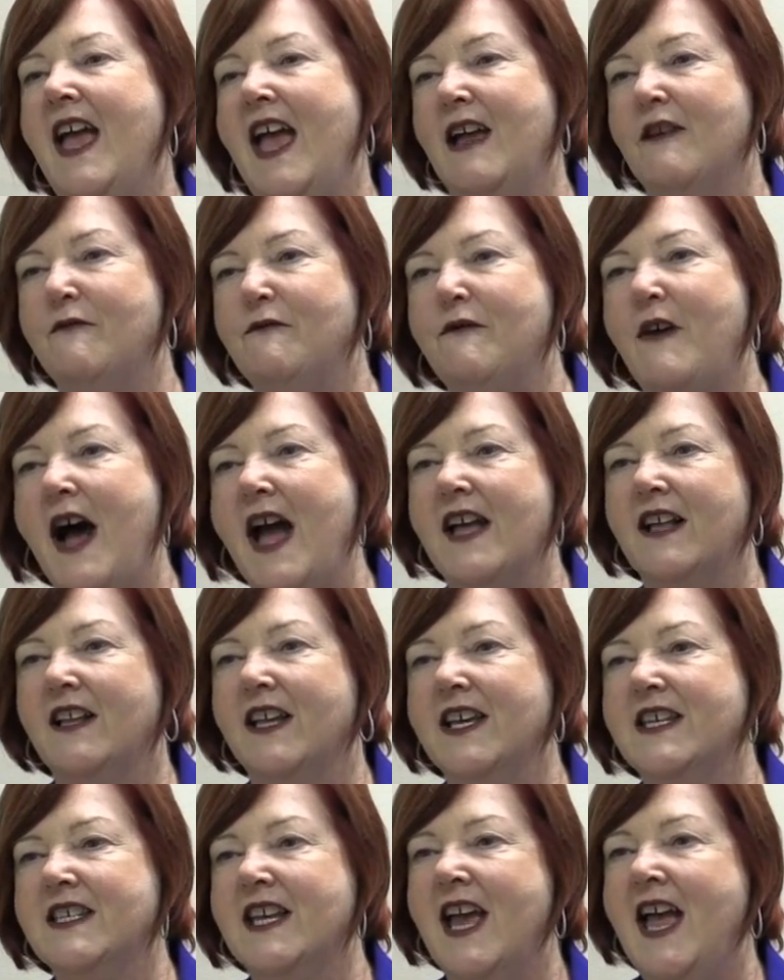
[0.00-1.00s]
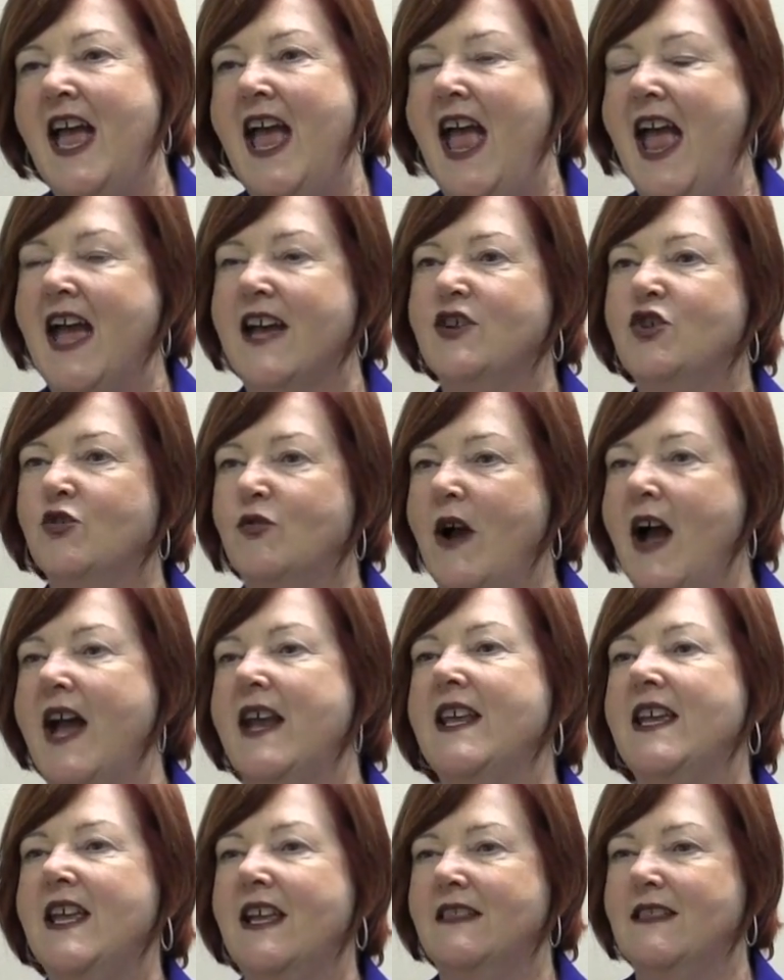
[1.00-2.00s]
and file it and try
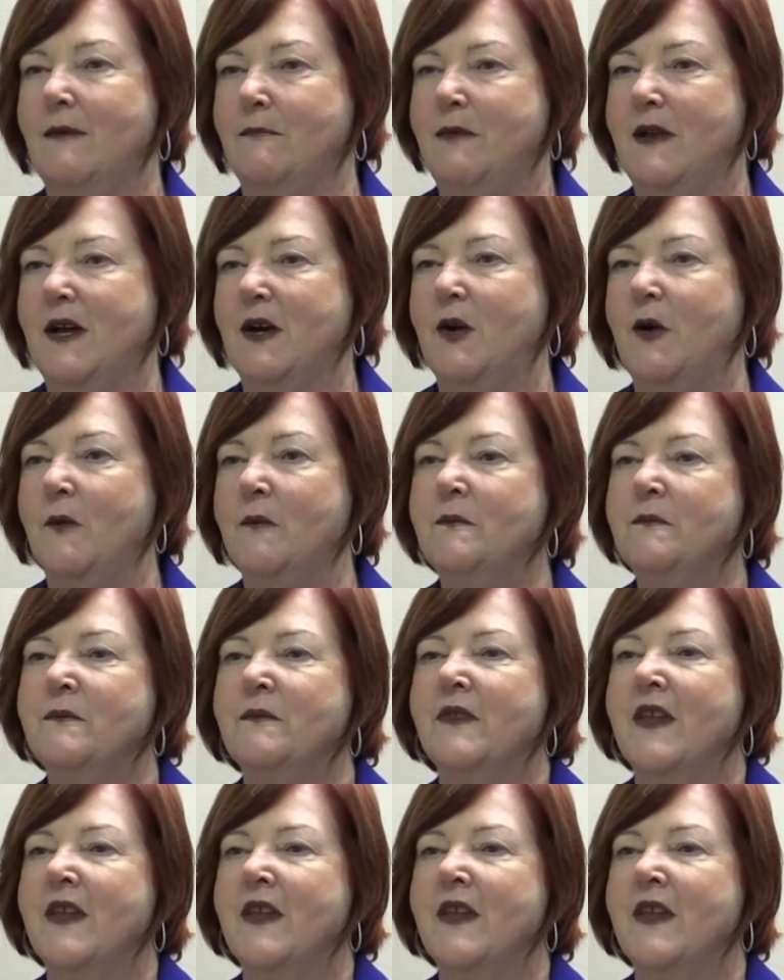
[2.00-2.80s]
to get the bill